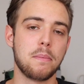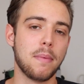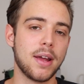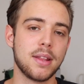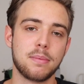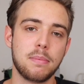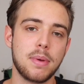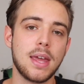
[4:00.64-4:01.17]

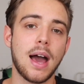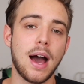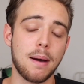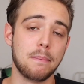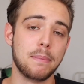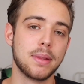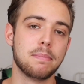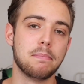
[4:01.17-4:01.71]
might be
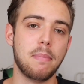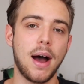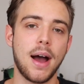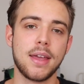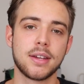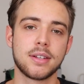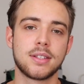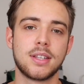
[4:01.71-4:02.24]
a bit
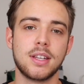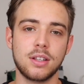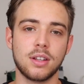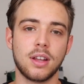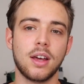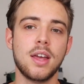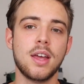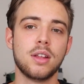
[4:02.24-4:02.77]
biased
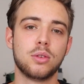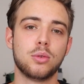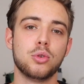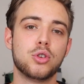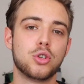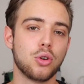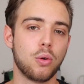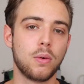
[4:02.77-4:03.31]
to
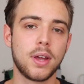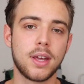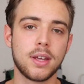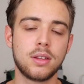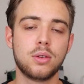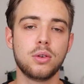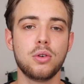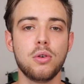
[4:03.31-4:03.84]
showing
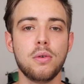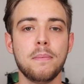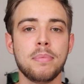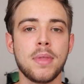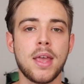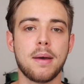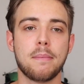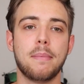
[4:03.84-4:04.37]
it to you,
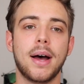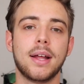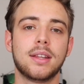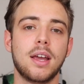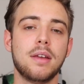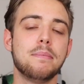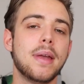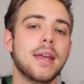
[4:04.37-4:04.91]

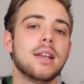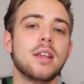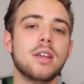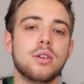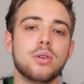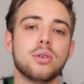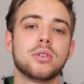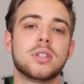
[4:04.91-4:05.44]
but I mainly
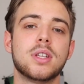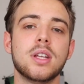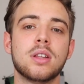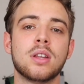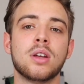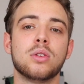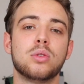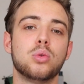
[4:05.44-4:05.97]
used
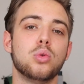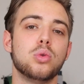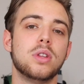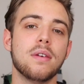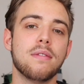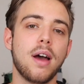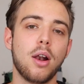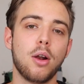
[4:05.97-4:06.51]
it to
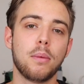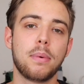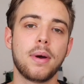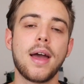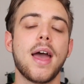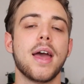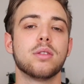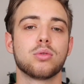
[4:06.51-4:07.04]

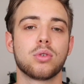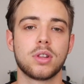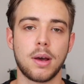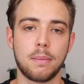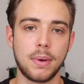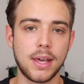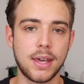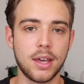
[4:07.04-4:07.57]
develop Android
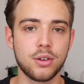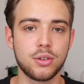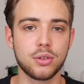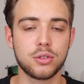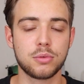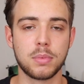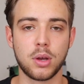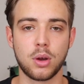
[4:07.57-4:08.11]

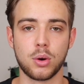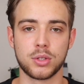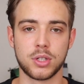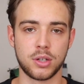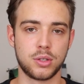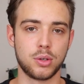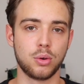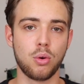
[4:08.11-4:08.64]
applications because,
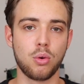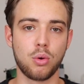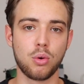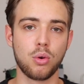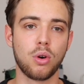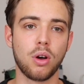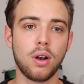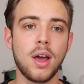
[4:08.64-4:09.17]
as you know,
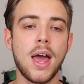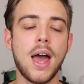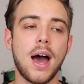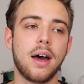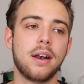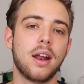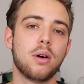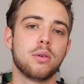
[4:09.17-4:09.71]
Google
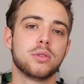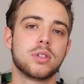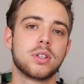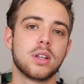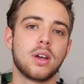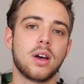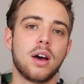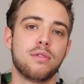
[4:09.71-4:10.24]
announced
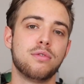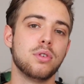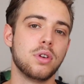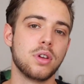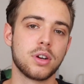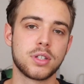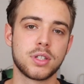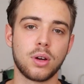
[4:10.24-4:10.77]
a few
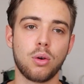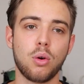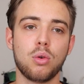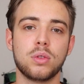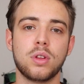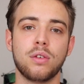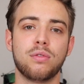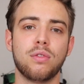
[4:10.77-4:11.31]
years
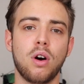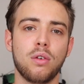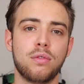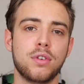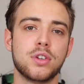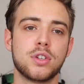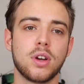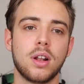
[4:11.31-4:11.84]
ago the
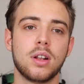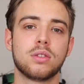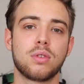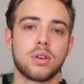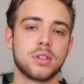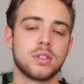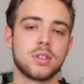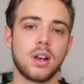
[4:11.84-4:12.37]
official
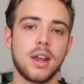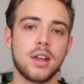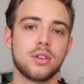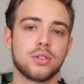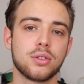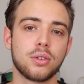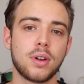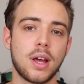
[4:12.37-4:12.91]

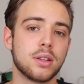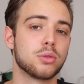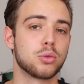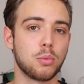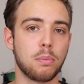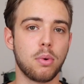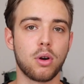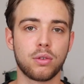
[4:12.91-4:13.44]
translation and
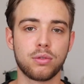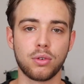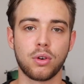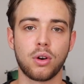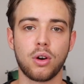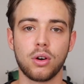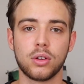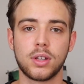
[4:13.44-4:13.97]
support
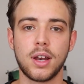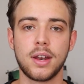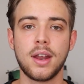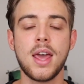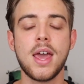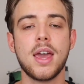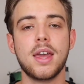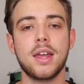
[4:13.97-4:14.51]
for
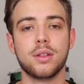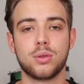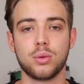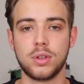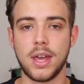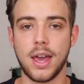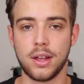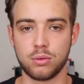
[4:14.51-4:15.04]
Kotlin
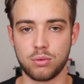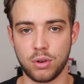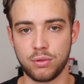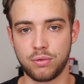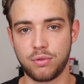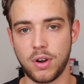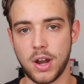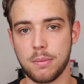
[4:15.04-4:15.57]
into the Android
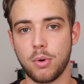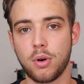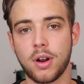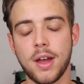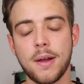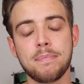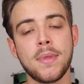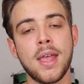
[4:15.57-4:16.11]
framework.